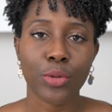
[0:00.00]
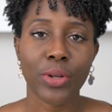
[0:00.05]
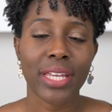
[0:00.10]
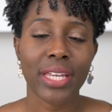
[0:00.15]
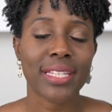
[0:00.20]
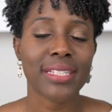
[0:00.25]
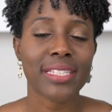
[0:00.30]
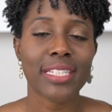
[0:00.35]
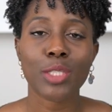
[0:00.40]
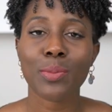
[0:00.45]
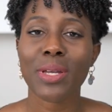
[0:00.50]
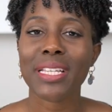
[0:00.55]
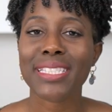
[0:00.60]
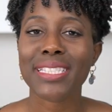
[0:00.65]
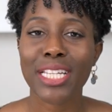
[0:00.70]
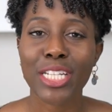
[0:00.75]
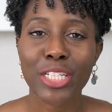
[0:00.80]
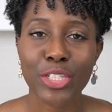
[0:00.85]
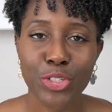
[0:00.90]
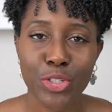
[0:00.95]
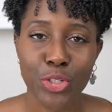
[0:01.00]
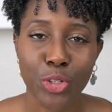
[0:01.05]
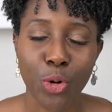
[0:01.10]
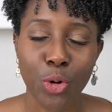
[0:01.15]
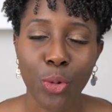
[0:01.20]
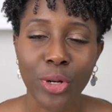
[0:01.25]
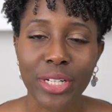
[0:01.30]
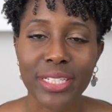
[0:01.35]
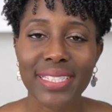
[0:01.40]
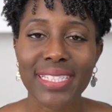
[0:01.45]
Okay, this is my signature
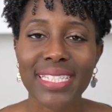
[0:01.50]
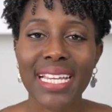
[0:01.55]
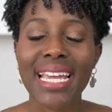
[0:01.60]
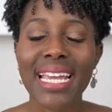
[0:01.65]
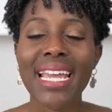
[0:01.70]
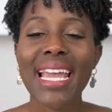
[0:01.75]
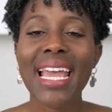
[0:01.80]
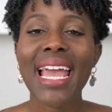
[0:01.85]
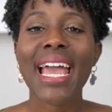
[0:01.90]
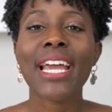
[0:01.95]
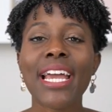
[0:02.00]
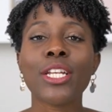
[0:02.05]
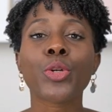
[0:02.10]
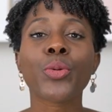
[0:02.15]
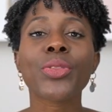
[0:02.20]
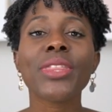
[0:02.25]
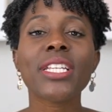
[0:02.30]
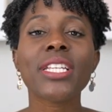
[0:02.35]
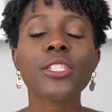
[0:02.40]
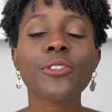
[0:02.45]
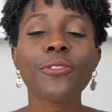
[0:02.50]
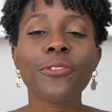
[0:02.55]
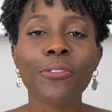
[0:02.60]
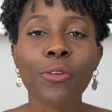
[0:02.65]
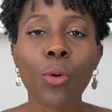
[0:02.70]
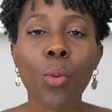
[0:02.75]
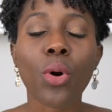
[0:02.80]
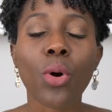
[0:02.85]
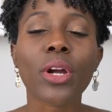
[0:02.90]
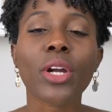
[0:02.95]
course. And during this
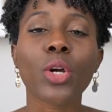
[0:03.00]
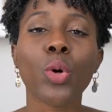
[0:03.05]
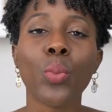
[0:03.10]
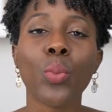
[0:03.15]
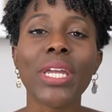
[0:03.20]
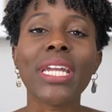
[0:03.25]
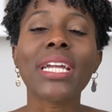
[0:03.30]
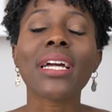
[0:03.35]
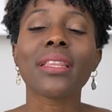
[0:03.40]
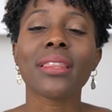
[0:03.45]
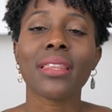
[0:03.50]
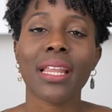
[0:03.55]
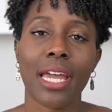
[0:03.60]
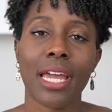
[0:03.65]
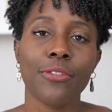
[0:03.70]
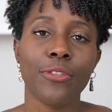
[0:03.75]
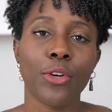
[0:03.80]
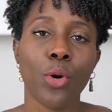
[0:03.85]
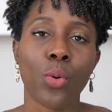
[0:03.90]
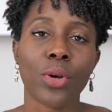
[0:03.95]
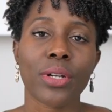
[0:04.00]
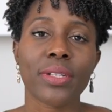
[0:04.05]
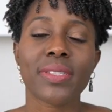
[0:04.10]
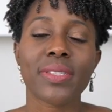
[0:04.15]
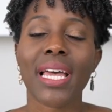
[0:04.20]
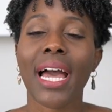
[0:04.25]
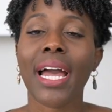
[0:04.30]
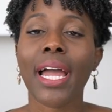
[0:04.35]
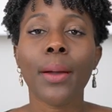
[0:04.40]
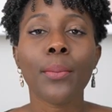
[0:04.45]
four week live
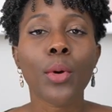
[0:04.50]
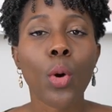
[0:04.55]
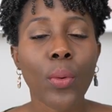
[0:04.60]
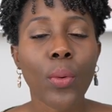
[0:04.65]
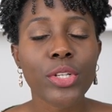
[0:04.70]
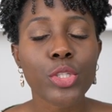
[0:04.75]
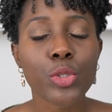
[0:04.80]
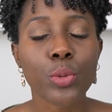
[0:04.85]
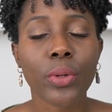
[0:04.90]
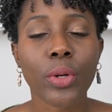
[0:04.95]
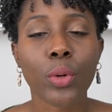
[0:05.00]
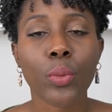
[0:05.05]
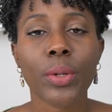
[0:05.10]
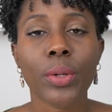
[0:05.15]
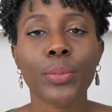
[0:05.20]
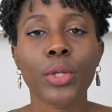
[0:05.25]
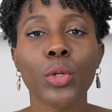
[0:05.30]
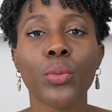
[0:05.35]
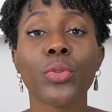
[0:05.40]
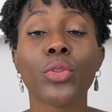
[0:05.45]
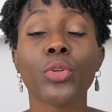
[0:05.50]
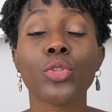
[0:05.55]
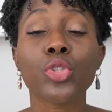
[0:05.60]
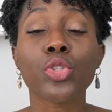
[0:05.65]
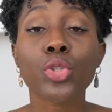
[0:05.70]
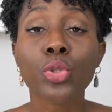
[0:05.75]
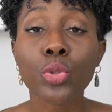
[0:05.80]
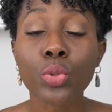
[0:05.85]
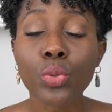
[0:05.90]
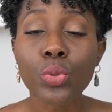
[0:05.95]
course, I am going to equip you with the
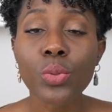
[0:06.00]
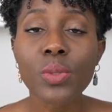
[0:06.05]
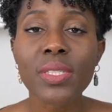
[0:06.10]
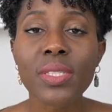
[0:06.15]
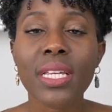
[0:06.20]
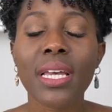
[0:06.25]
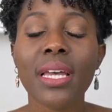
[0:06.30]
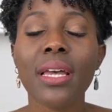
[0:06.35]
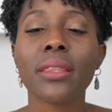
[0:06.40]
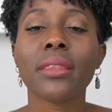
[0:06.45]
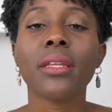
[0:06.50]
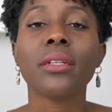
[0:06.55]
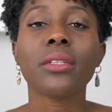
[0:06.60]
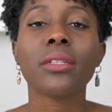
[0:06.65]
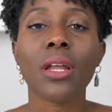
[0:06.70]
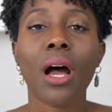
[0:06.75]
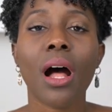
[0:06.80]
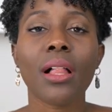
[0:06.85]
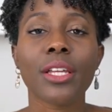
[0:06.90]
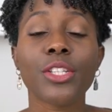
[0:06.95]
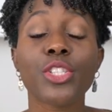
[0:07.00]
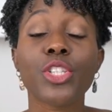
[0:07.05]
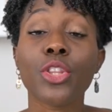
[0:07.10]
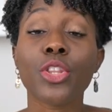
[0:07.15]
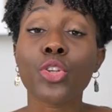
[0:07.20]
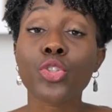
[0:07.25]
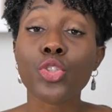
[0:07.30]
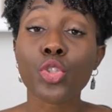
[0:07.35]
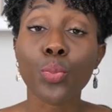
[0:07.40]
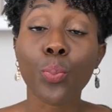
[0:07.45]
tools, the knowledge,
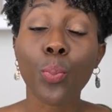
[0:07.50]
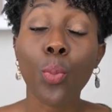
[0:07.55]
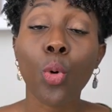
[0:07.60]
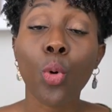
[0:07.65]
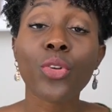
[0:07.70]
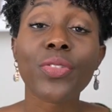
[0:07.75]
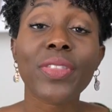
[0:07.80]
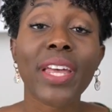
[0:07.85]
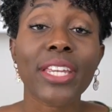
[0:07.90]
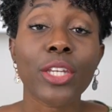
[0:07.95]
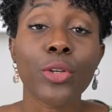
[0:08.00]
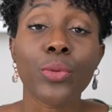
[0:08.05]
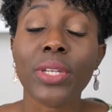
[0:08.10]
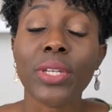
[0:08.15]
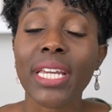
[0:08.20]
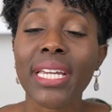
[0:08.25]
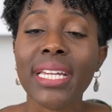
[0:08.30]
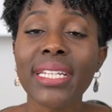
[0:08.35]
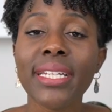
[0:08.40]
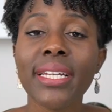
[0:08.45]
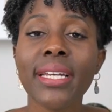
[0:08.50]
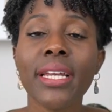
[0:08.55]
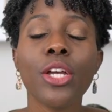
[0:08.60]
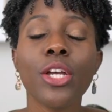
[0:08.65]
and the support that you need